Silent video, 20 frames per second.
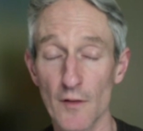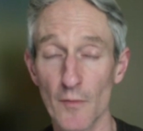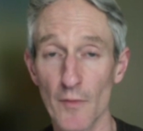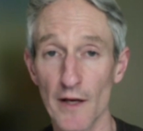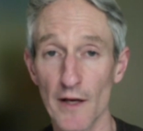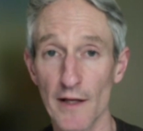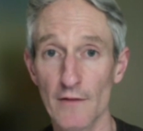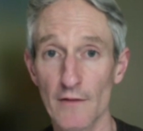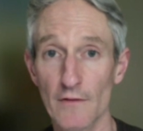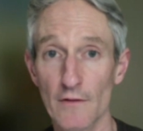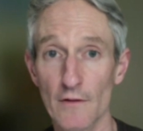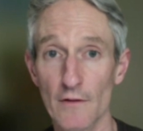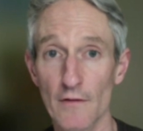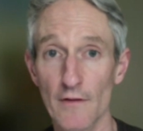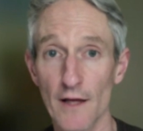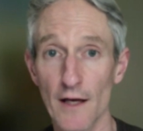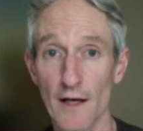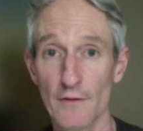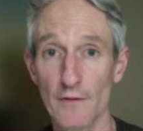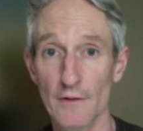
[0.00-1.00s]
back in
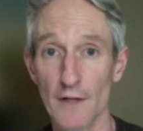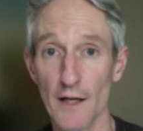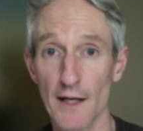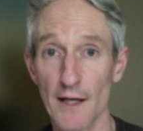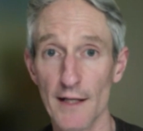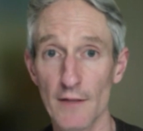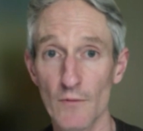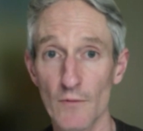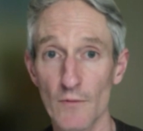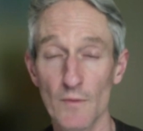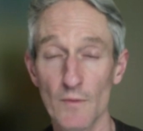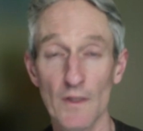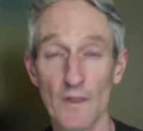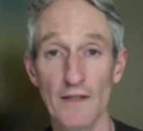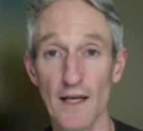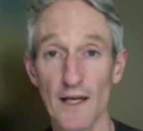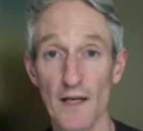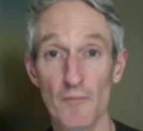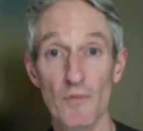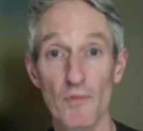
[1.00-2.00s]
2008, which means I
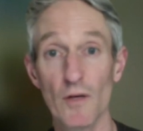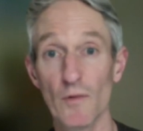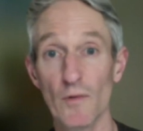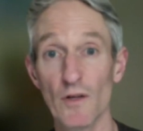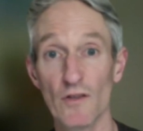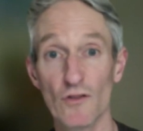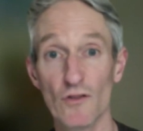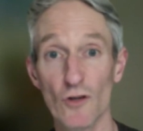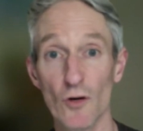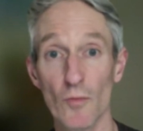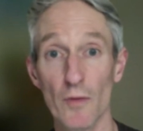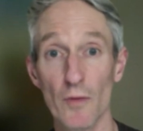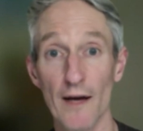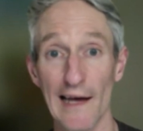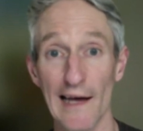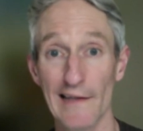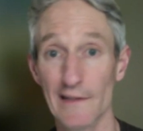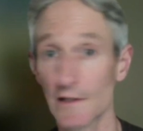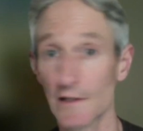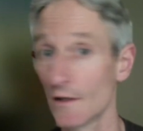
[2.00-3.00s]
had a permanent job
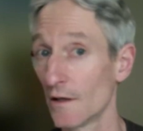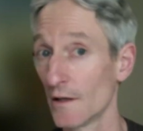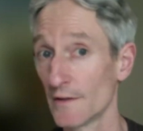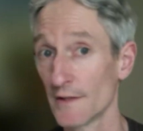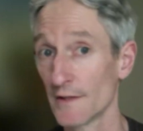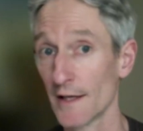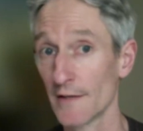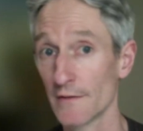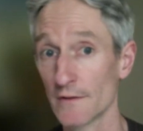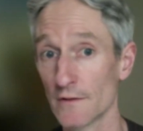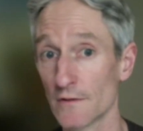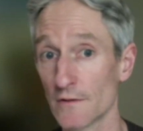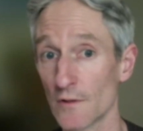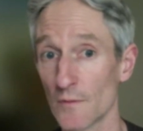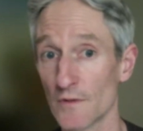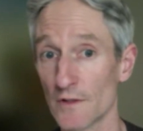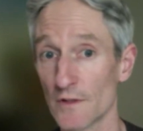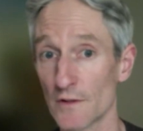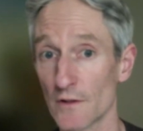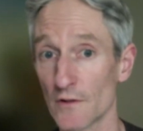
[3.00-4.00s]
at Guy's and St
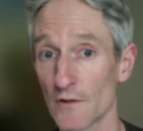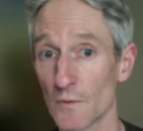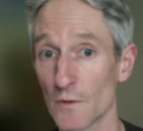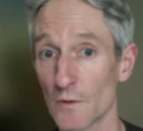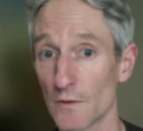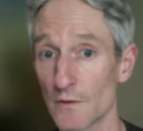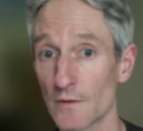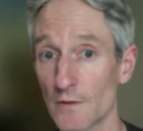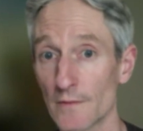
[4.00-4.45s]
Thomas's hospitals.